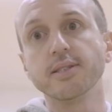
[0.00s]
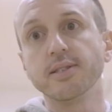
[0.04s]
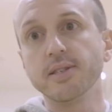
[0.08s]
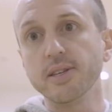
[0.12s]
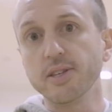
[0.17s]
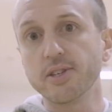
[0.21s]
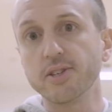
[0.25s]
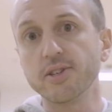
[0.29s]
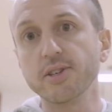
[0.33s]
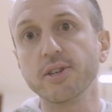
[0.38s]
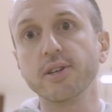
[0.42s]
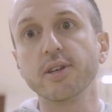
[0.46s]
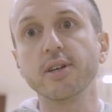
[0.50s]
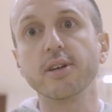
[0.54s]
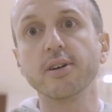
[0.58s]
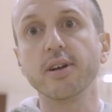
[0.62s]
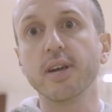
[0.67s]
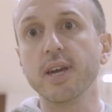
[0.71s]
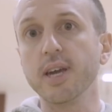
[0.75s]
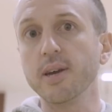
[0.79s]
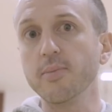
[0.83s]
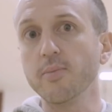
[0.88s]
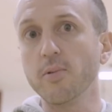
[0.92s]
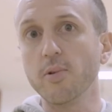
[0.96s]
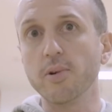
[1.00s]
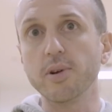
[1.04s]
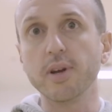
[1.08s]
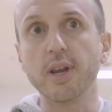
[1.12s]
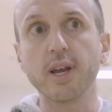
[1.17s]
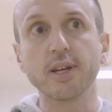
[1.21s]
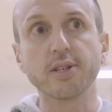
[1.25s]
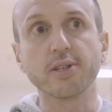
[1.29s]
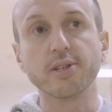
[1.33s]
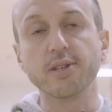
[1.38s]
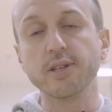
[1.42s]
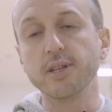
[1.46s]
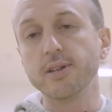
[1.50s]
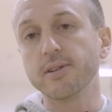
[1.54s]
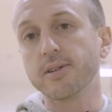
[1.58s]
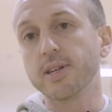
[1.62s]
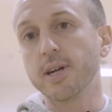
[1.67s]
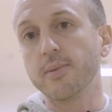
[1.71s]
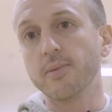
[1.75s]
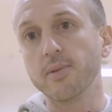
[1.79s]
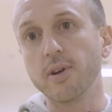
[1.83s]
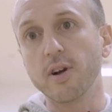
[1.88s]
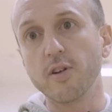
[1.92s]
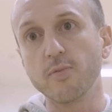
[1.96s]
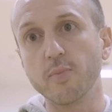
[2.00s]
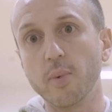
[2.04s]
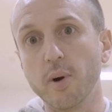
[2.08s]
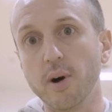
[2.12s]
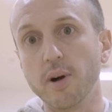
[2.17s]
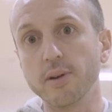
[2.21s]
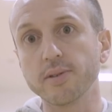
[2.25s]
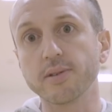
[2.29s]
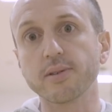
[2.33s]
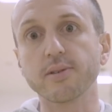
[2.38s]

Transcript: this year and more next year, coming off ball